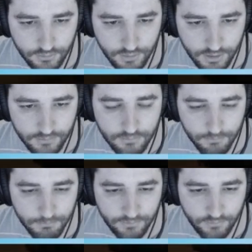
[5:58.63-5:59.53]
and
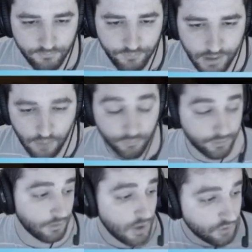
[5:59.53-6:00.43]
be careful here.
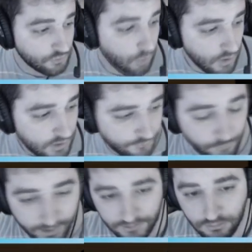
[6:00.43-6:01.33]
So if you
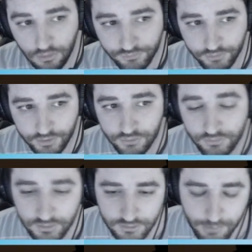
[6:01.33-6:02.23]
get close to here to
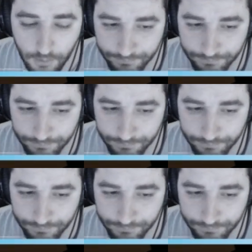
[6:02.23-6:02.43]
T-spawn,